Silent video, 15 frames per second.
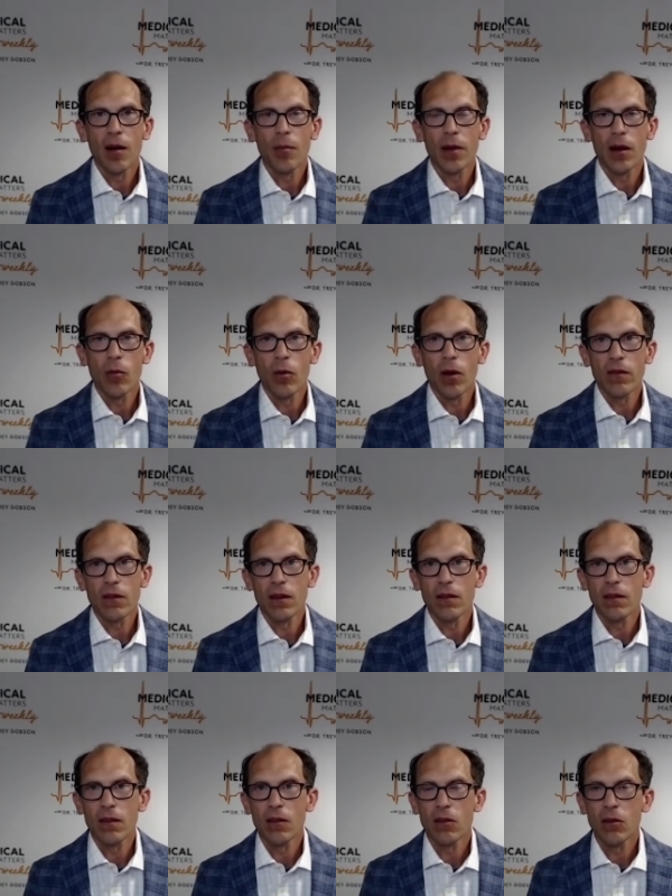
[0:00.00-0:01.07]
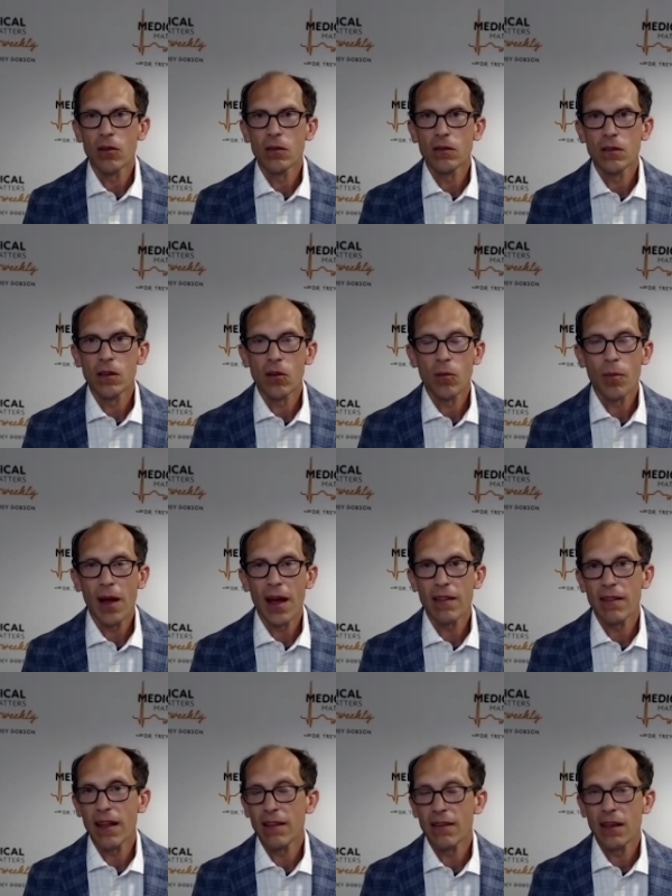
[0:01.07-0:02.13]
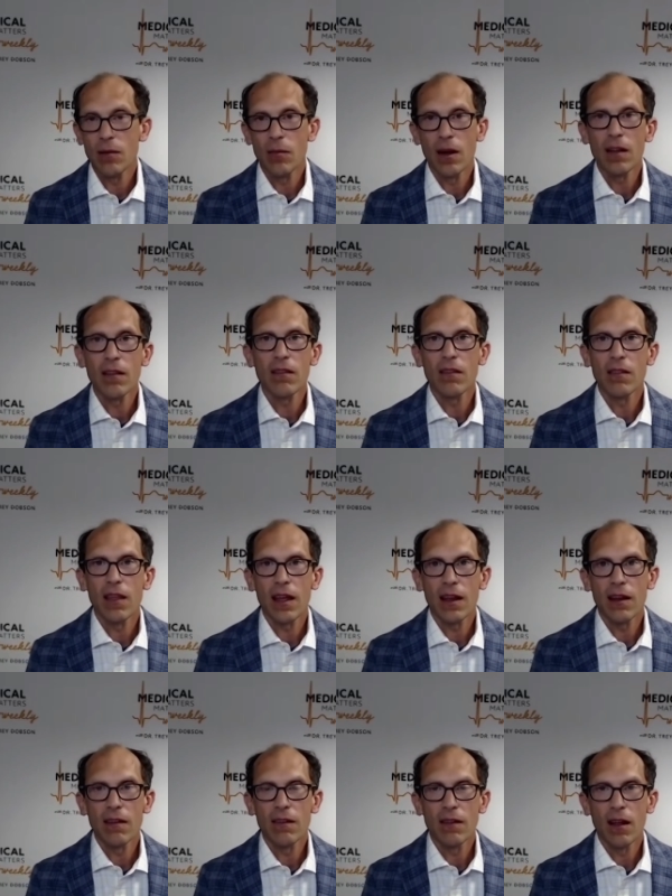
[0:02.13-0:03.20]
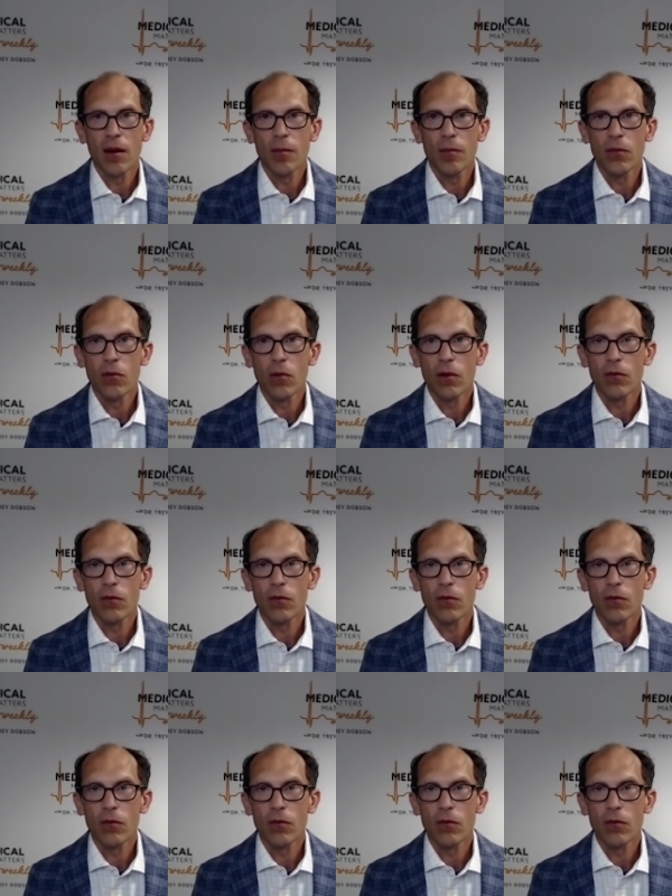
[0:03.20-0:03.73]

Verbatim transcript: Uh, but it wasn't until you know the past 18 months that it's um,